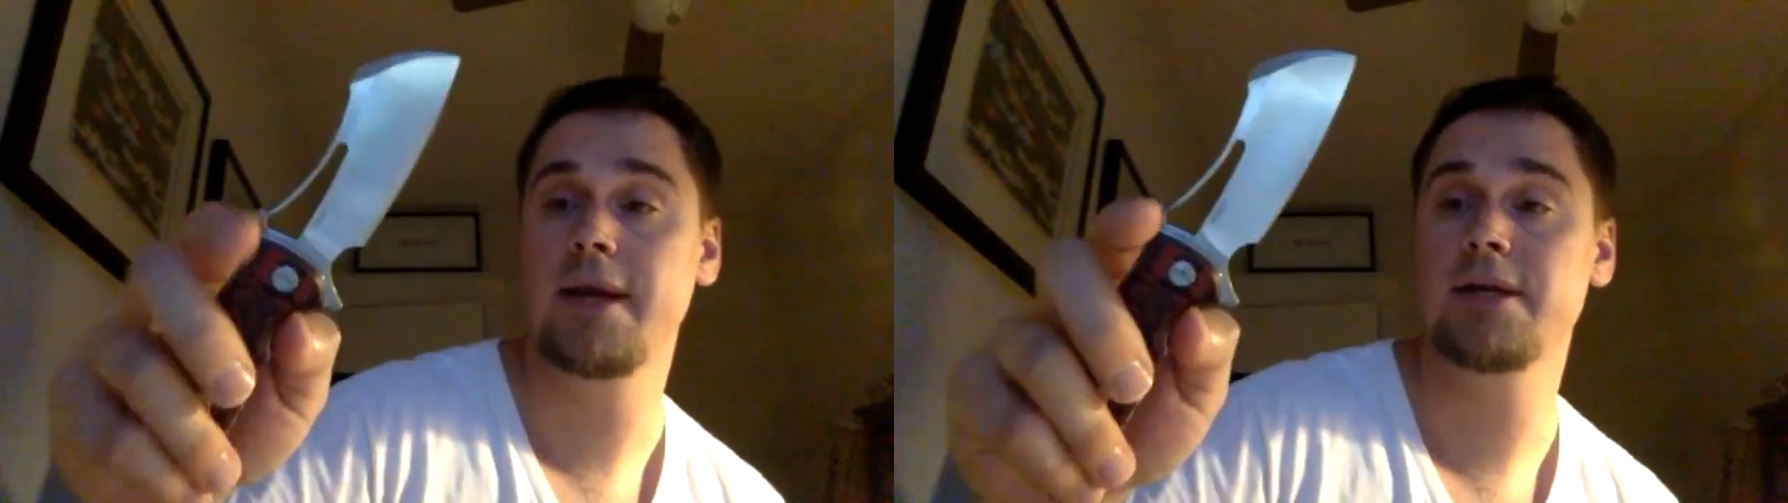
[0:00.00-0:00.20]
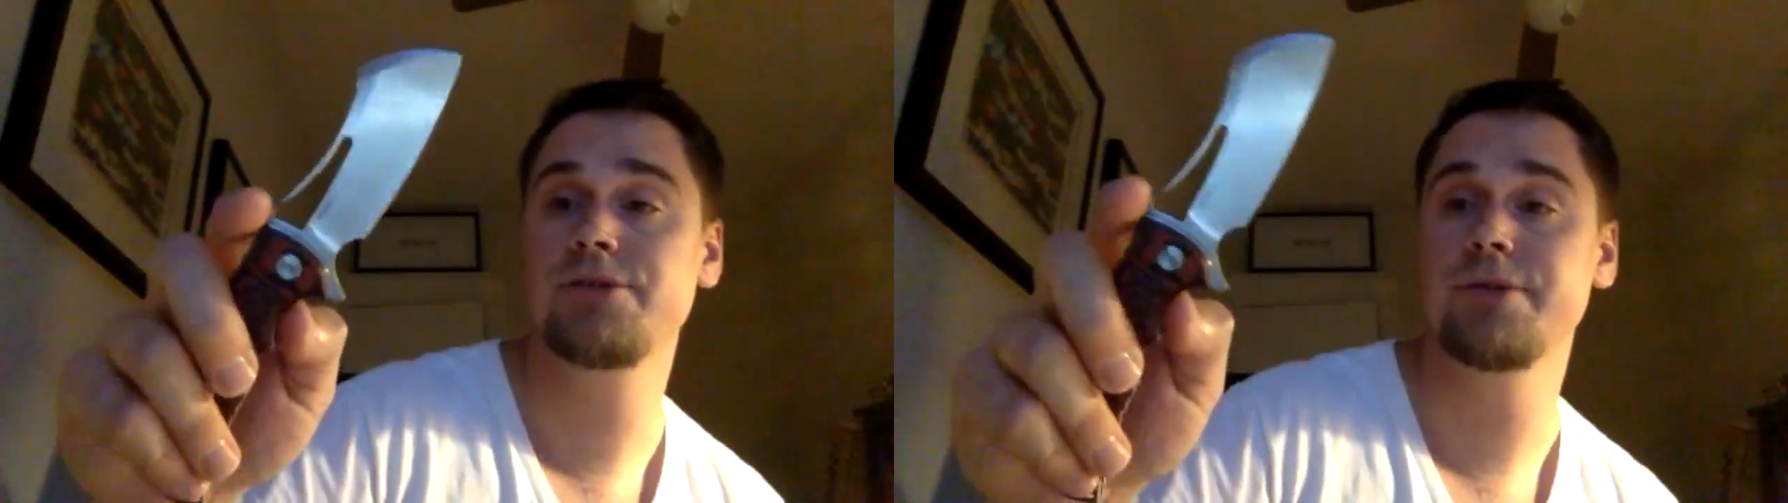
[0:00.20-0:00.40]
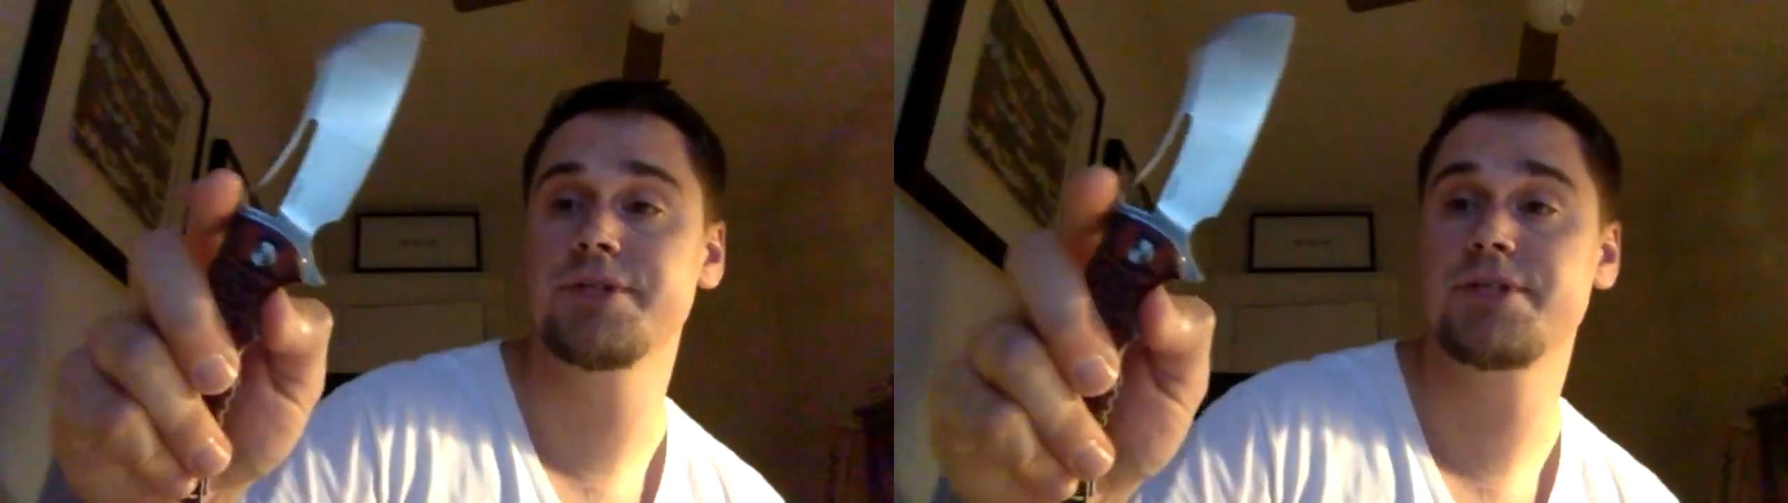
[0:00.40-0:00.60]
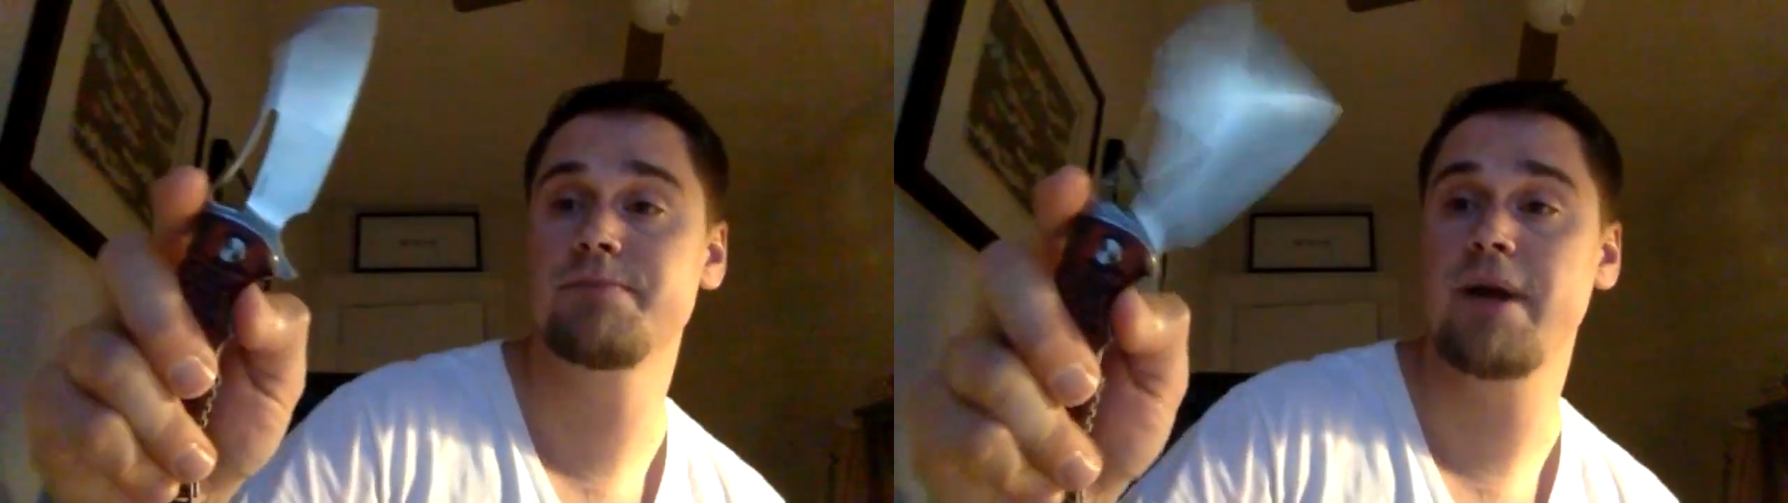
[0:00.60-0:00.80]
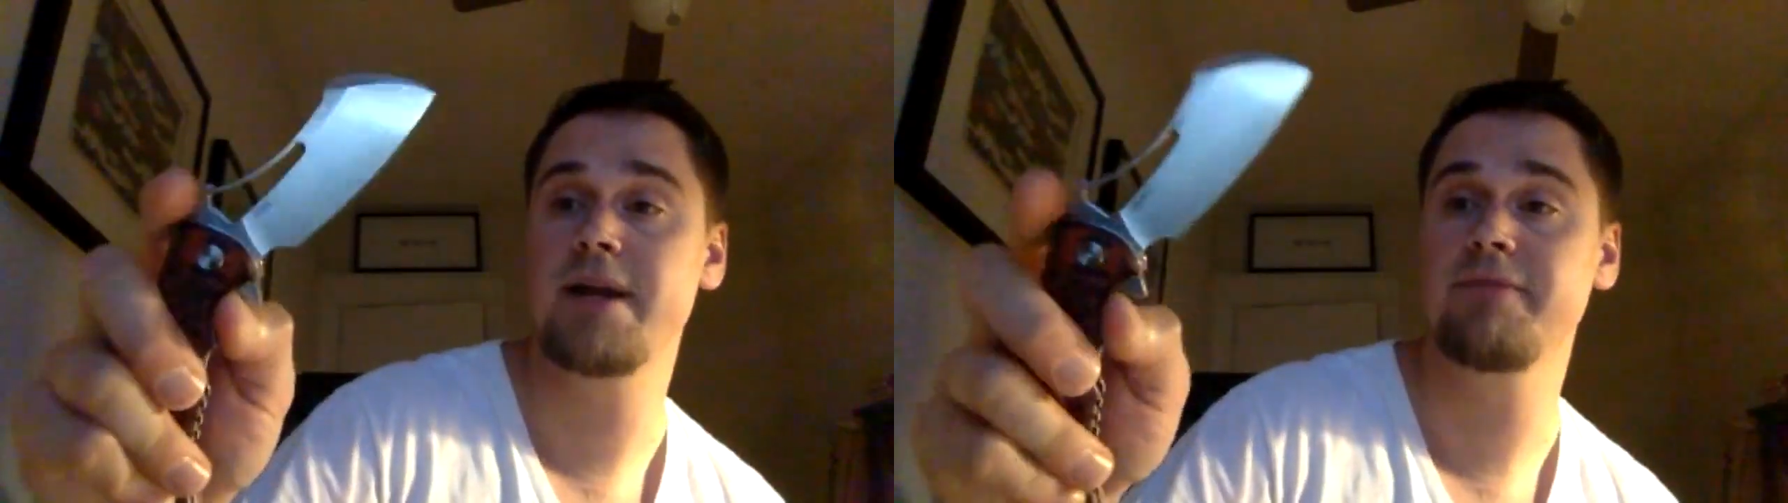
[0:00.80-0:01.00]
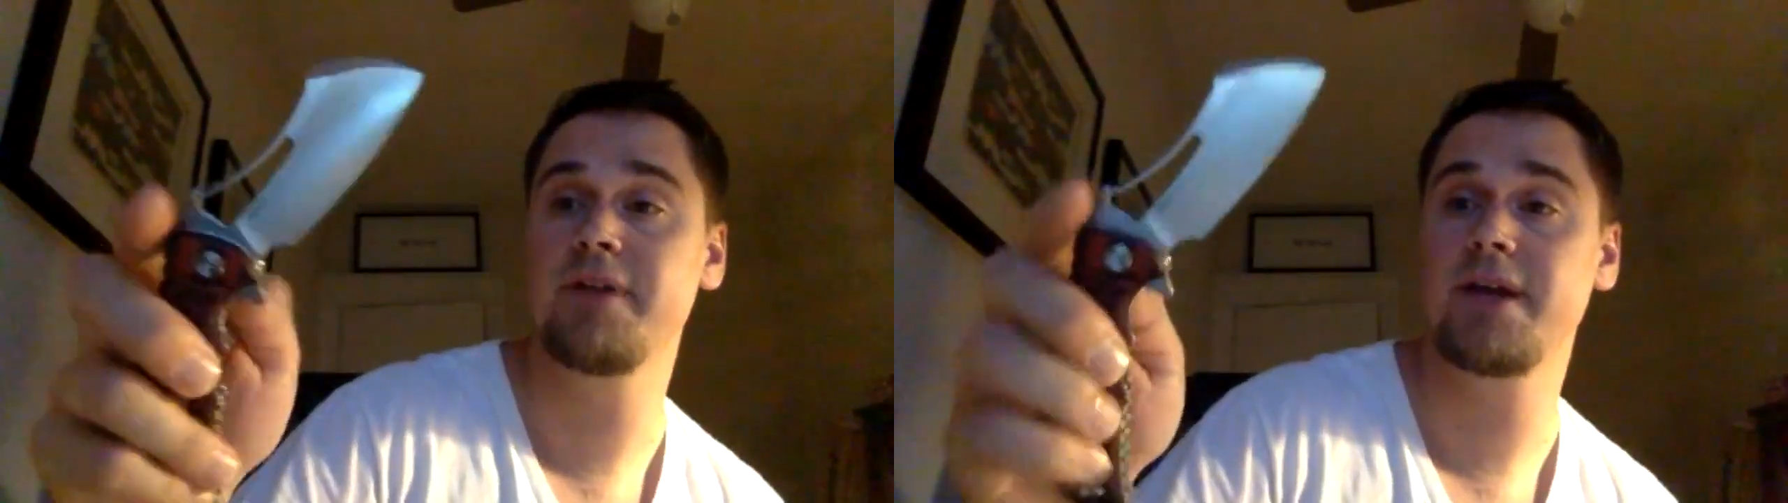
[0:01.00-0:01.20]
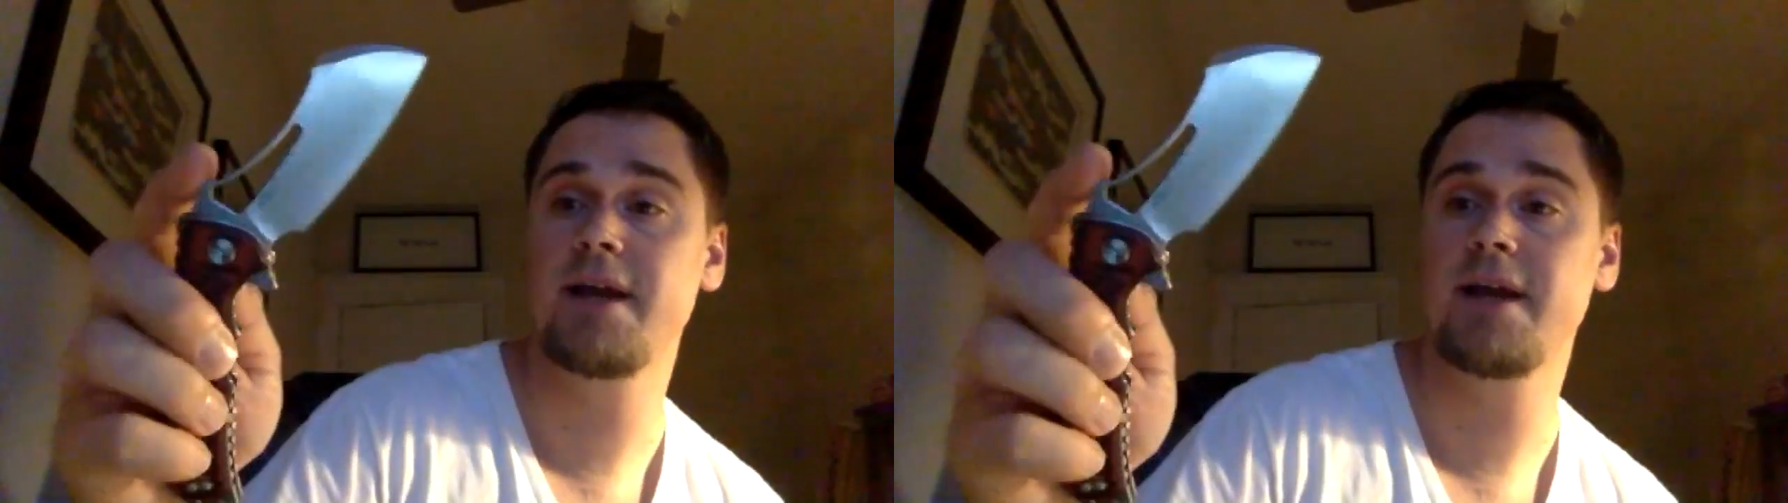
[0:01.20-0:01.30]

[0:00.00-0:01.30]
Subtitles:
guess you could Spidey flick it.